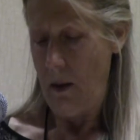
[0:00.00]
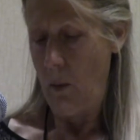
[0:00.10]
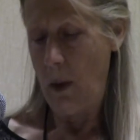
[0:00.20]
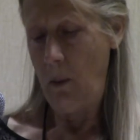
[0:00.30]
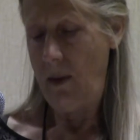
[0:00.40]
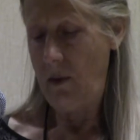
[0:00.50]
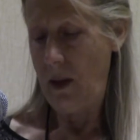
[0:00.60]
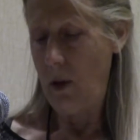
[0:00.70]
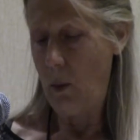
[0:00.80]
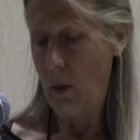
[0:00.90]
When we
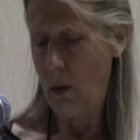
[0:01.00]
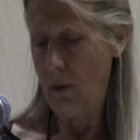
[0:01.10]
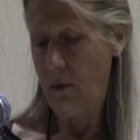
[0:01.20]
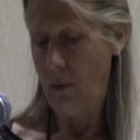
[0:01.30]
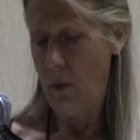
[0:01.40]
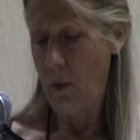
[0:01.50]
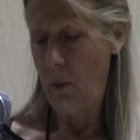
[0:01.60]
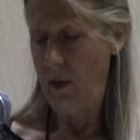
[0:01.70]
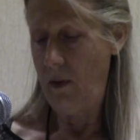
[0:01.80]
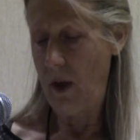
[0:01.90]
see the world of form,
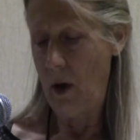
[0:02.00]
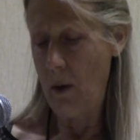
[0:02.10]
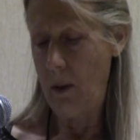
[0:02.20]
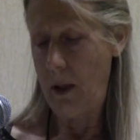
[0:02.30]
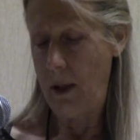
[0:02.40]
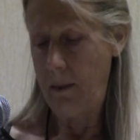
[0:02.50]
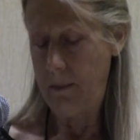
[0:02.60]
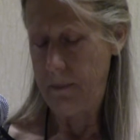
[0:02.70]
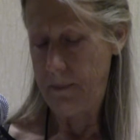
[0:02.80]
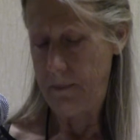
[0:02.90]
we see harmony.
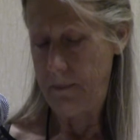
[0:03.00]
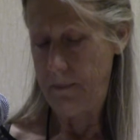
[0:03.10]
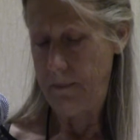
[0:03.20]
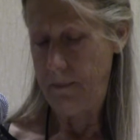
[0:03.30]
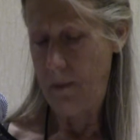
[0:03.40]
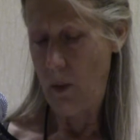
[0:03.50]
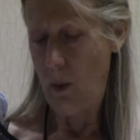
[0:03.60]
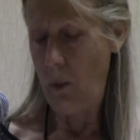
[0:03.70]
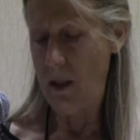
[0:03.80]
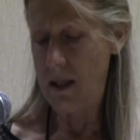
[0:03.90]

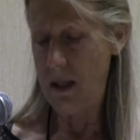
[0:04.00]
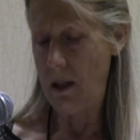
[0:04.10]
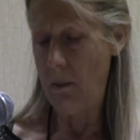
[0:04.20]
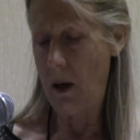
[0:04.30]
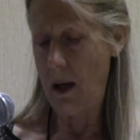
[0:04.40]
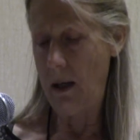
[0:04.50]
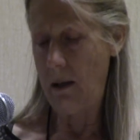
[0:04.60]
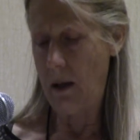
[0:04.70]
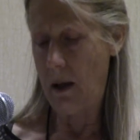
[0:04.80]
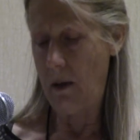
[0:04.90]
When we see the
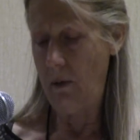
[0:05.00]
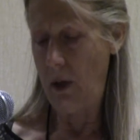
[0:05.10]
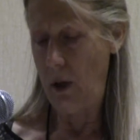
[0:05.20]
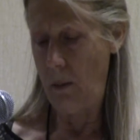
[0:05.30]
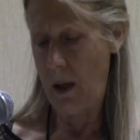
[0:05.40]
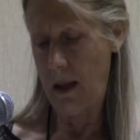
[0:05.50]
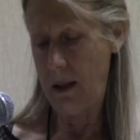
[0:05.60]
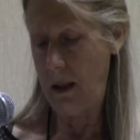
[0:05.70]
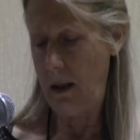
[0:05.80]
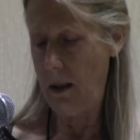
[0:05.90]
mind of
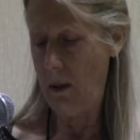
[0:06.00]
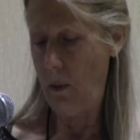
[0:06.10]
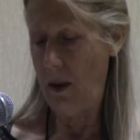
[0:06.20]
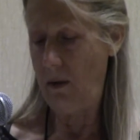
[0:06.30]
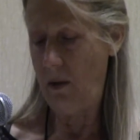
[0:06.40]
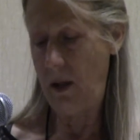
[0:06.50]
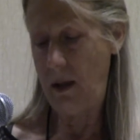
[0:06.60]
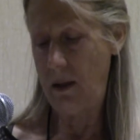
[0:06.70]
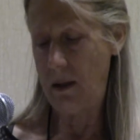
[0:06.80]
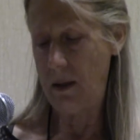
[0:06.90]
humanity, we
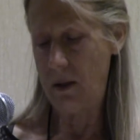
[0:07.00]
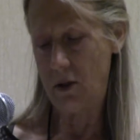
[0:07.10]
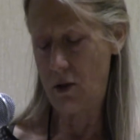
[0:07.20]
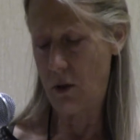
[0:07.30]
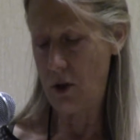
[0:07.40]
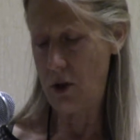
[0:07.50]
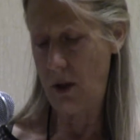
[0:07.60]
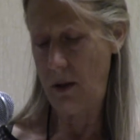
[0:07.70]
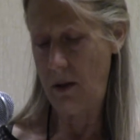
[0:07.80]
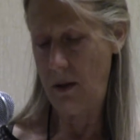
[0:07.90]
see
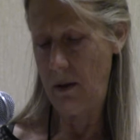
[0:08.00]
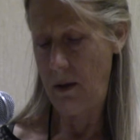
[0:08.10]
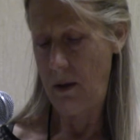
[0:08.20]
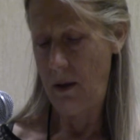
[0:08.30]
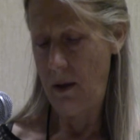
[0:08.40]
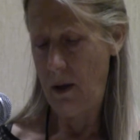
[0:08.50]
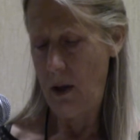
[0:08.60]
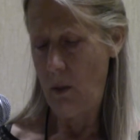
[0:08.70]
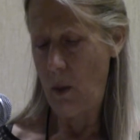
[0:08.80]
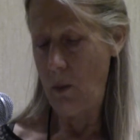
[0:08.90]
distortion.
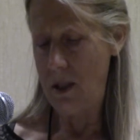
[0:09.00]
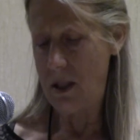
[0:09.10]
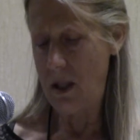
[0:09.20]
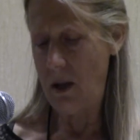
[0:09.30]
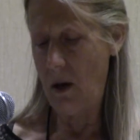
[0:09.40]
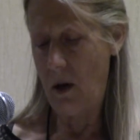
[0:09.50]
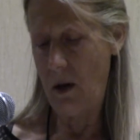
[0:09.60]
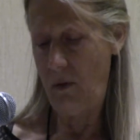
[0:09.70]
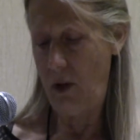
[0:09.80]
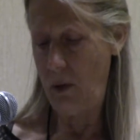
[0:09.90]
When we see the
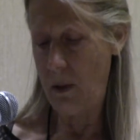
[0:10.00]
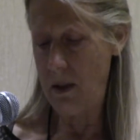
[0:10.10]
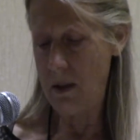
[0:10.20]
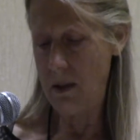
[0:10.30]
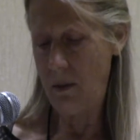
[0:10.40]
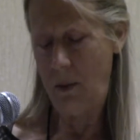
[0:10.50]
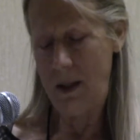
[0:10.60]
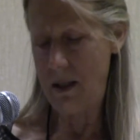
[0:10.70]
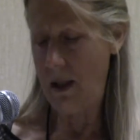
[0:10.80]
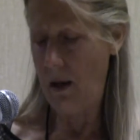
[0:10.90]
heart of humans, we
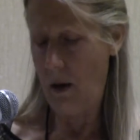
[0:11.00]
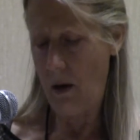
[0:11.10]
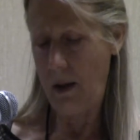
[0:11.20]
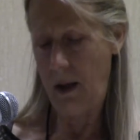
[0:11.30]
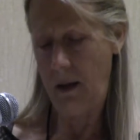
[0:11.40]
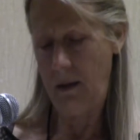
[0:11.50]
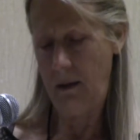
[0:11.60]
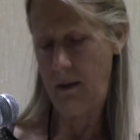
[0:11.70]
see longing.